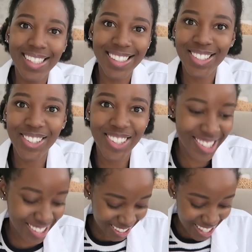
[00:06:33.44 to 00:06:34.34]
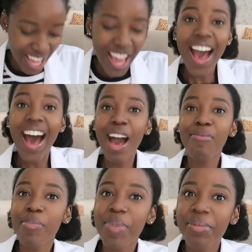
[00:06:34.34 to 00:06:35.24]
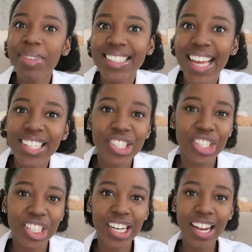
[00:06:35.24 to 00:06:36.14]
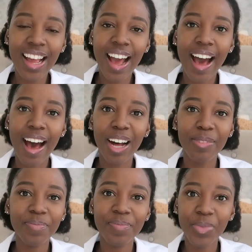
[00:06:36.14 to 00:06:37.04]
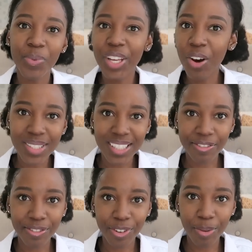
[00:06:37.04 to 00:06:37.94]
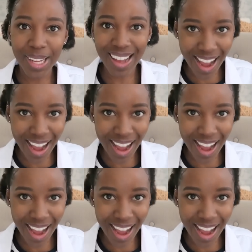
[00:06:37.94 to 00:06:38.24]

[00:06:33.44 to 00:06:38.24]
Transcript: these, honestly. Hyperpigmentation, um, we all suffer from it.